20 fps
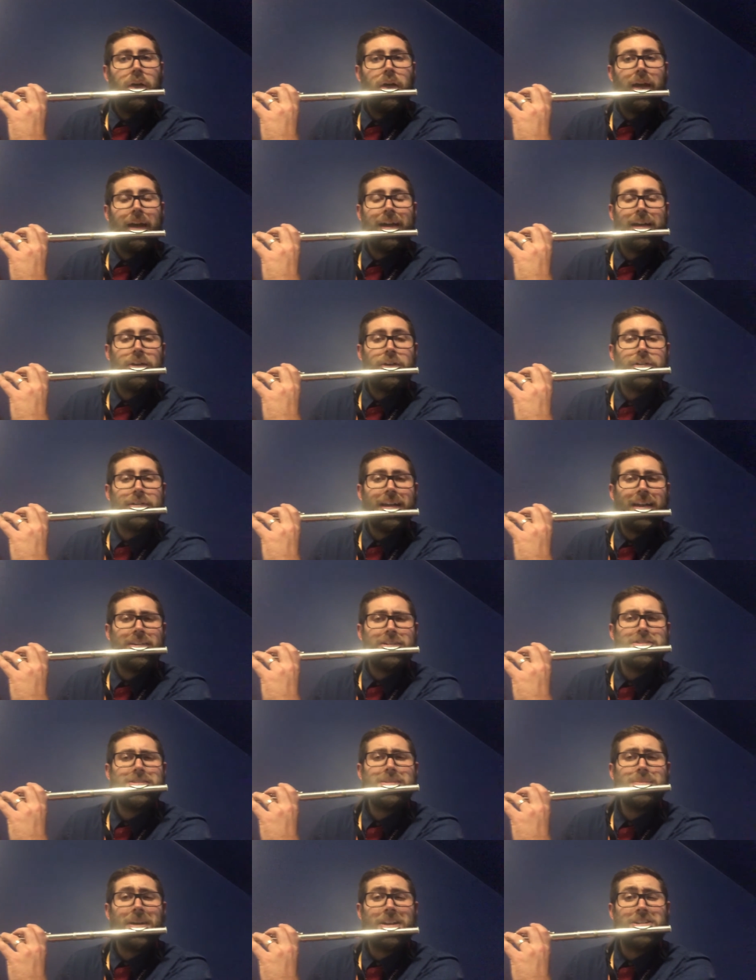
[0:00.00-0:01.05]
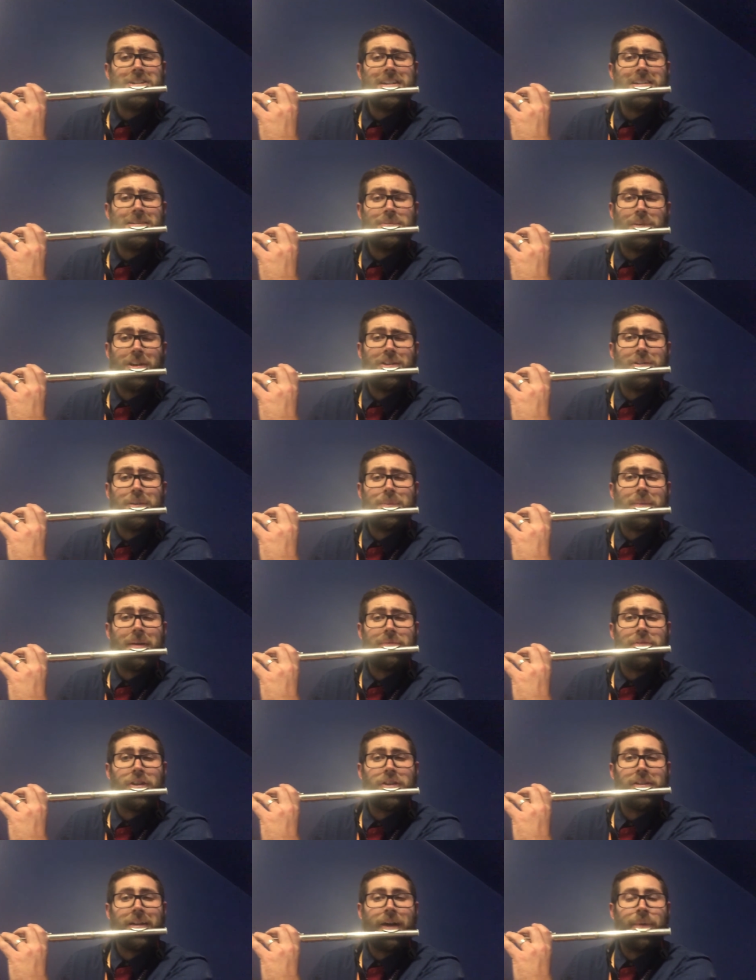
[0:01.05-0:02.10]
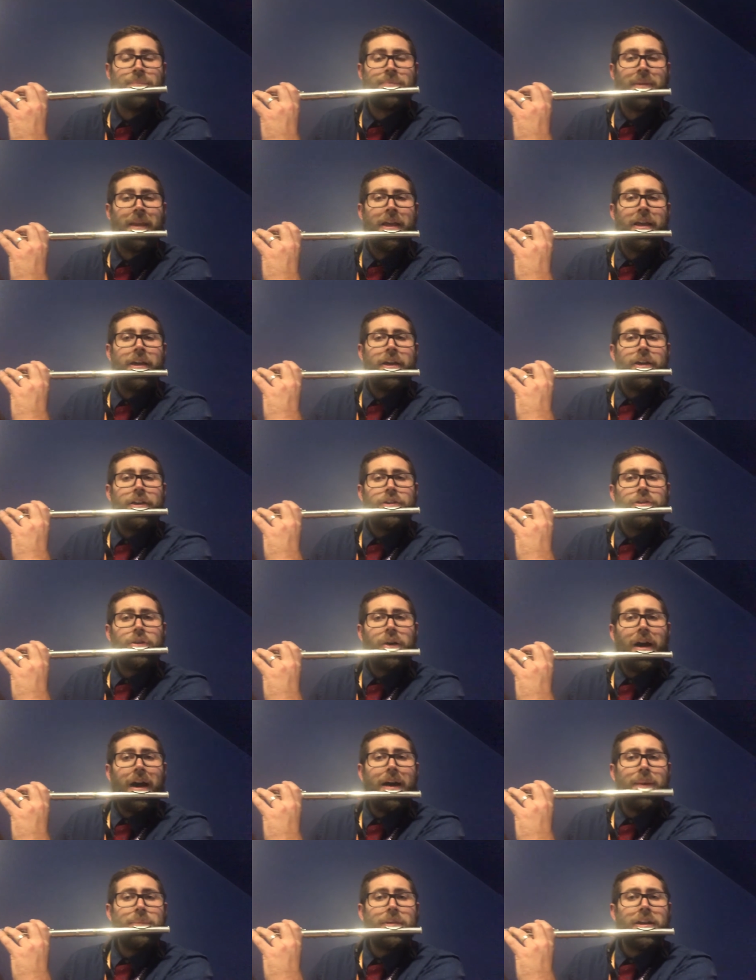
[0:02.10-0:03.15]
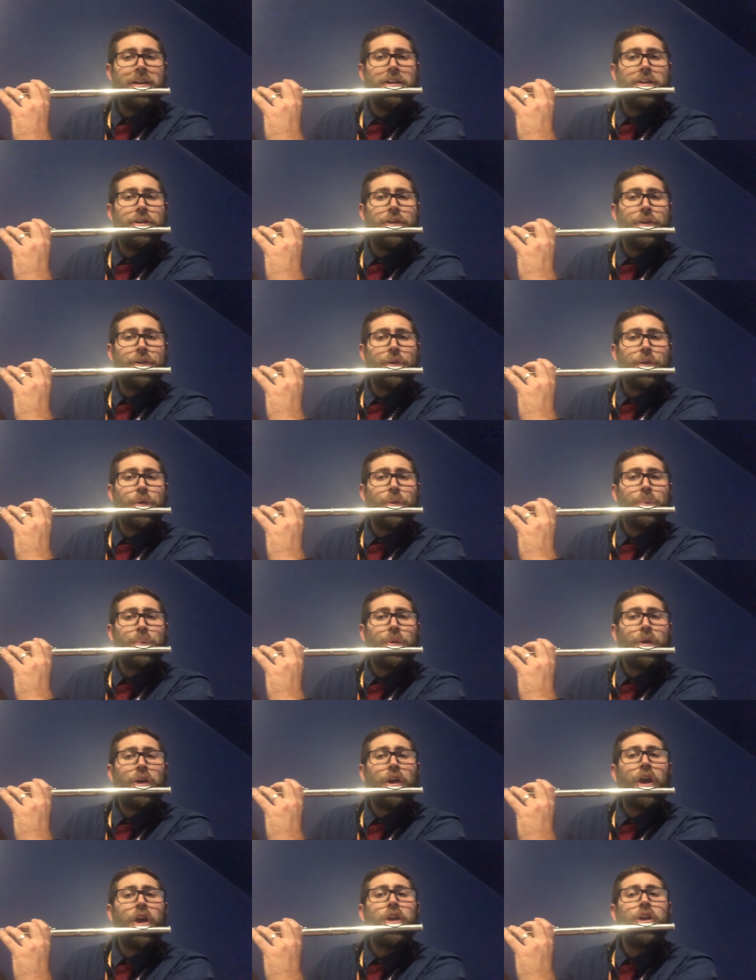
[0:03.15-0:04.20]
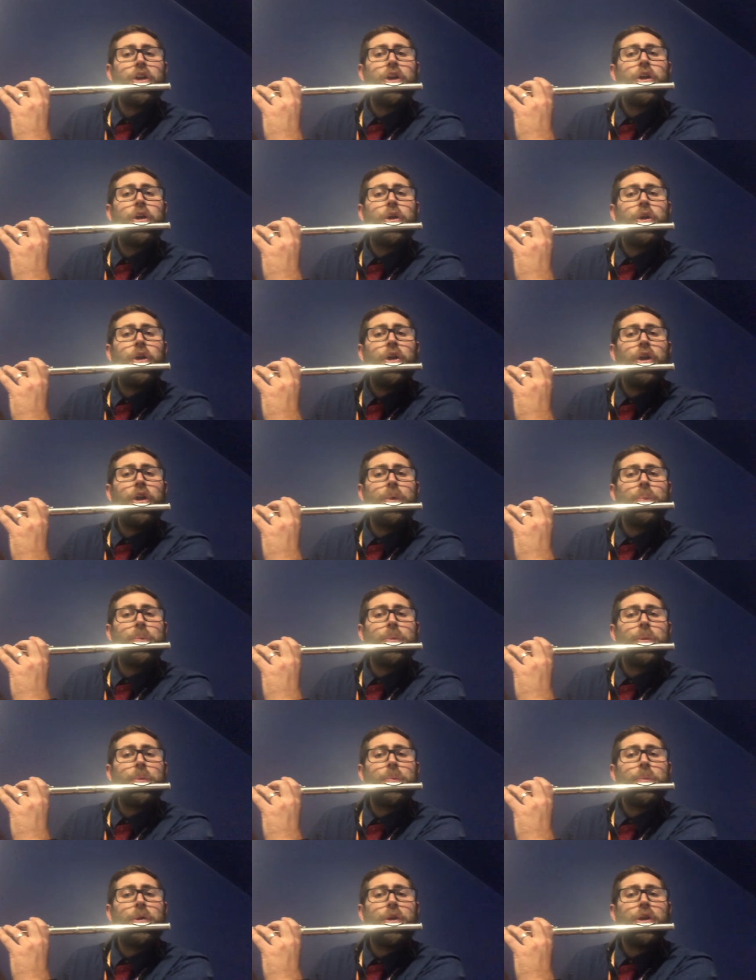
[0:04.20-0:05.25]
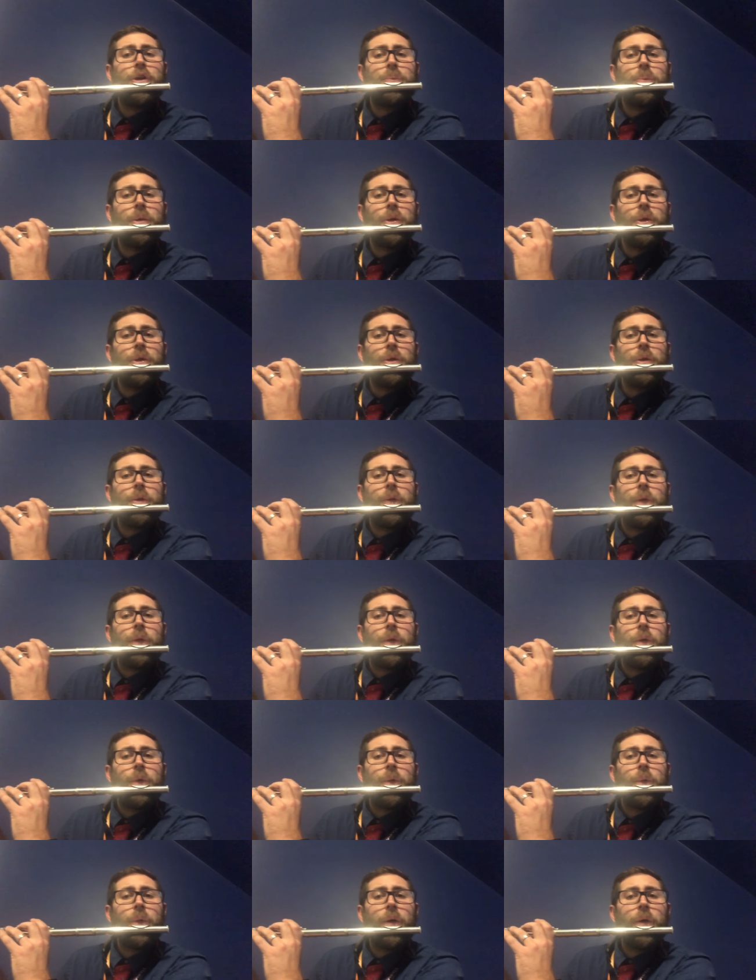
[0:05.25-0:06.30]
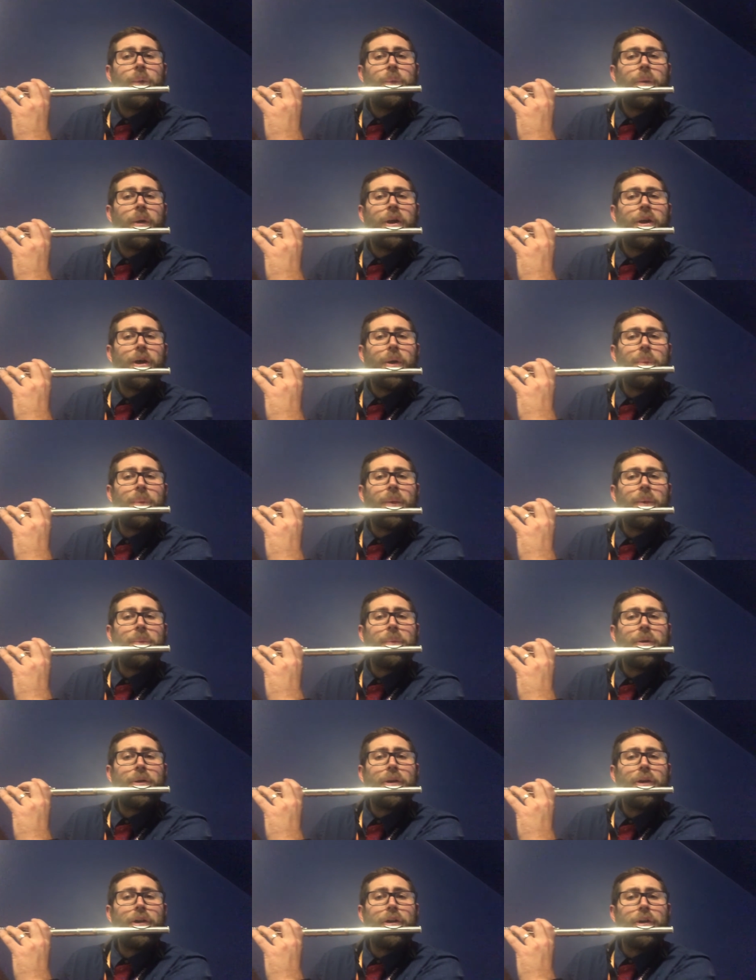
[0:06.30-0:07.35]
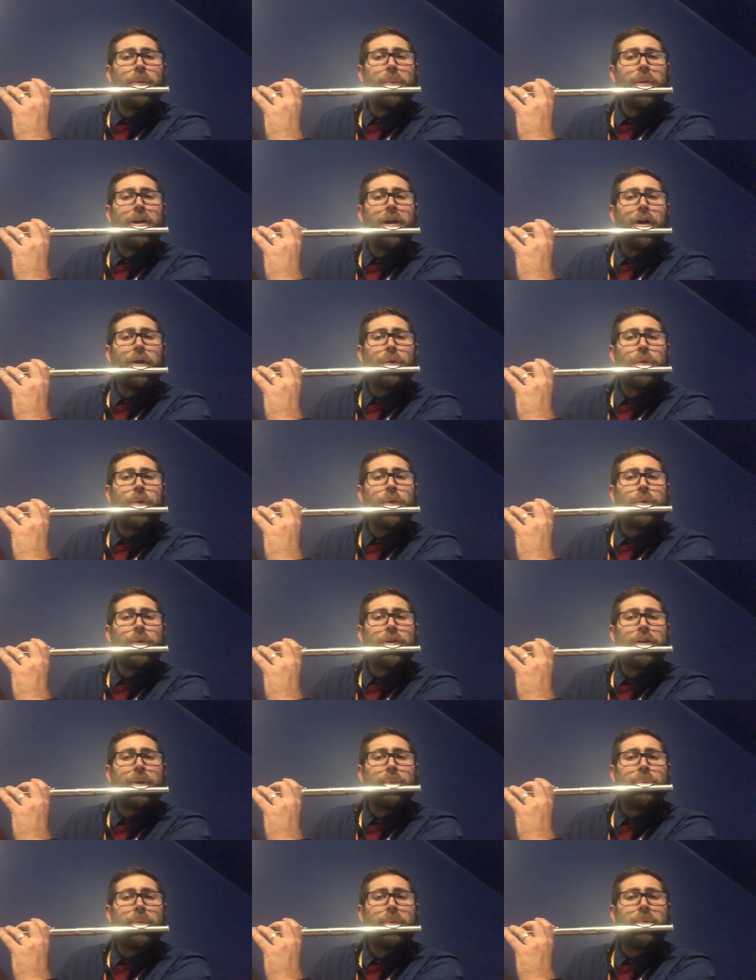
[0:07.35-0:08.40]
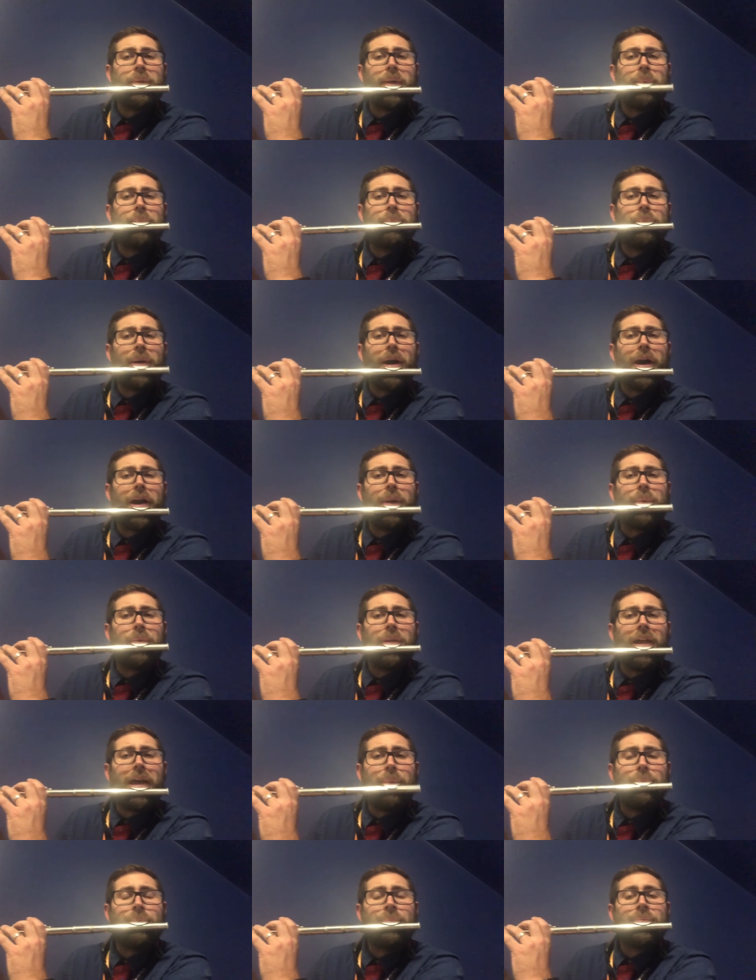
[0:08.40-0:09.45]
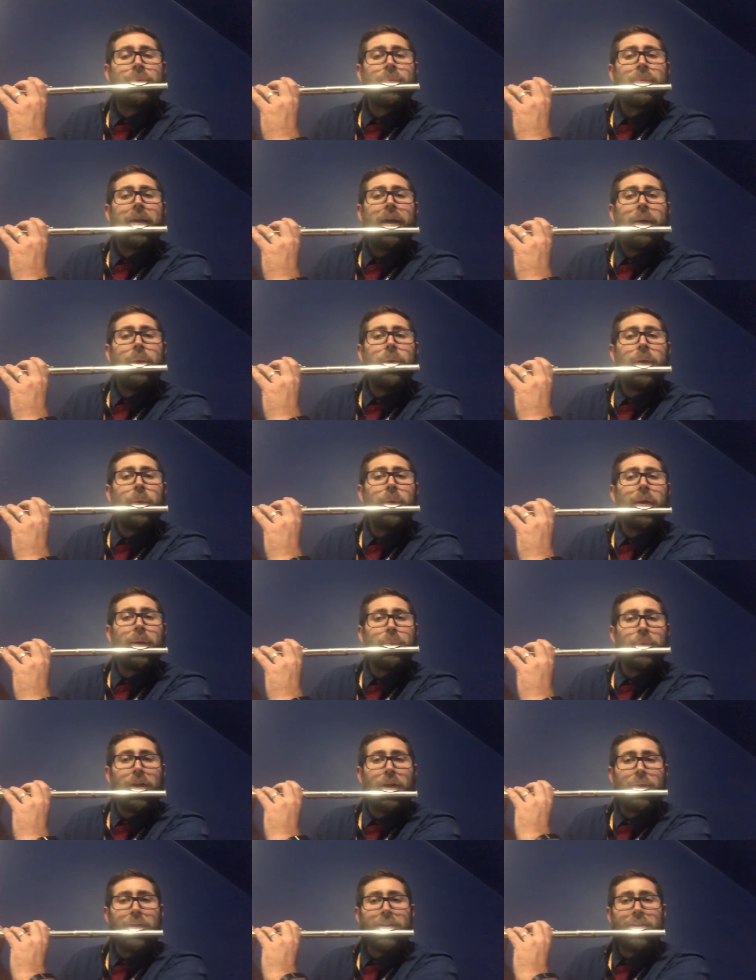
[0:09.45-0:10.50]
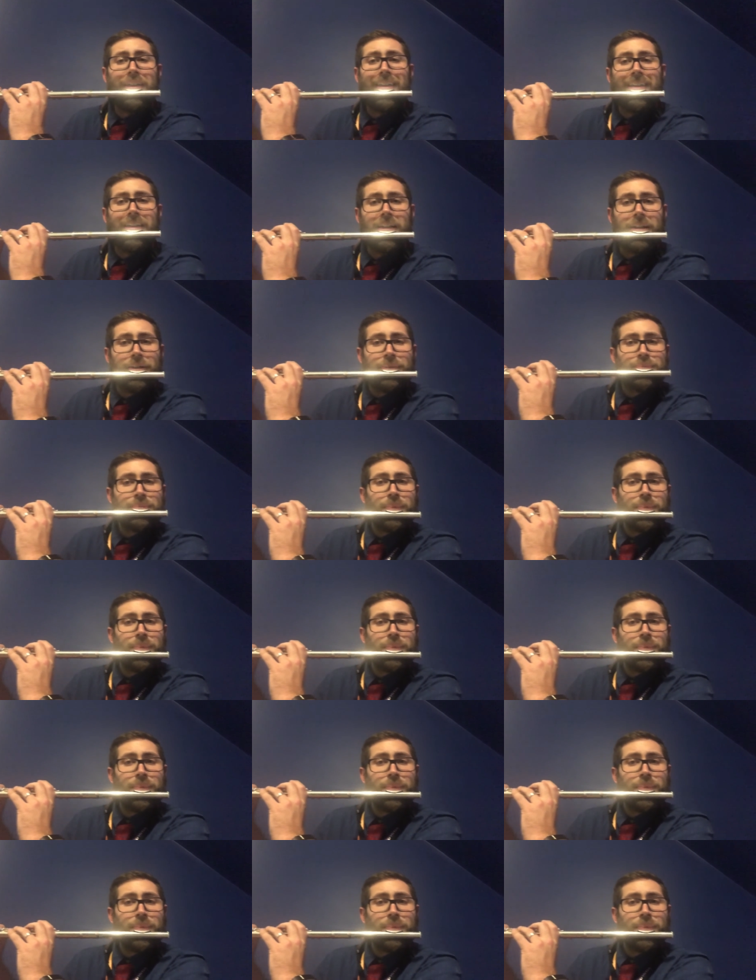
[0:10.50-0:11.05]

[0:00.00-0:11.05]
I get no sound. Do you see my cheeks? We don't want to puff those out. So I'm going to use my nice lip placement where my top lip is a little bit out over top of my bottom lip. And we want to blow into it like this.